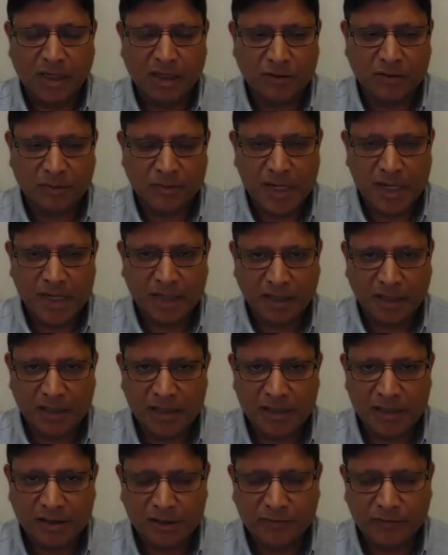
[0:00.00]
to make it
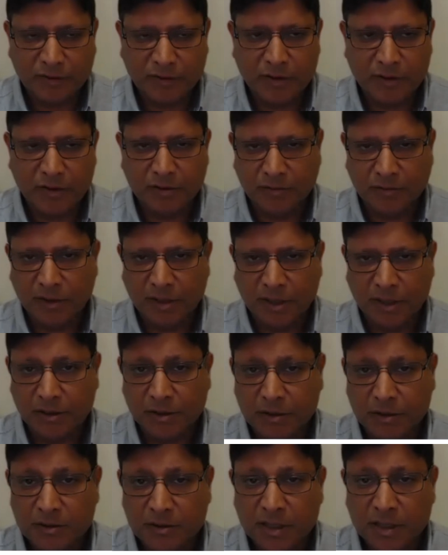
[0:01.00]
easy for you to really
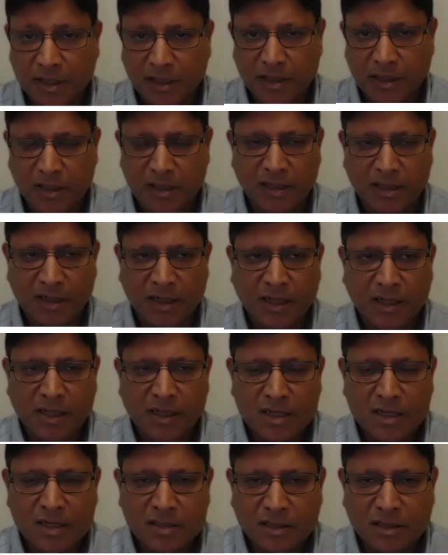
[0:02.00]
turnkey
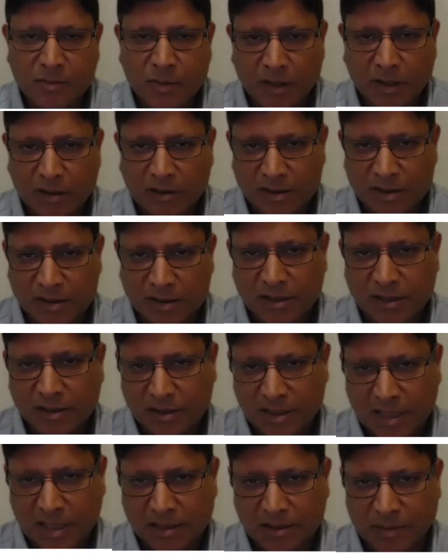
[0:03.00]
the
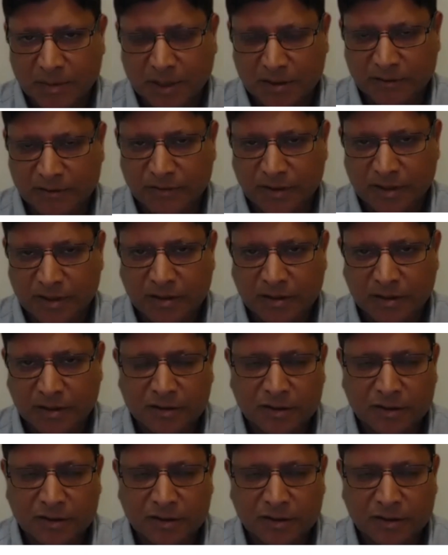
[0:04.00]
monetization aspect of it.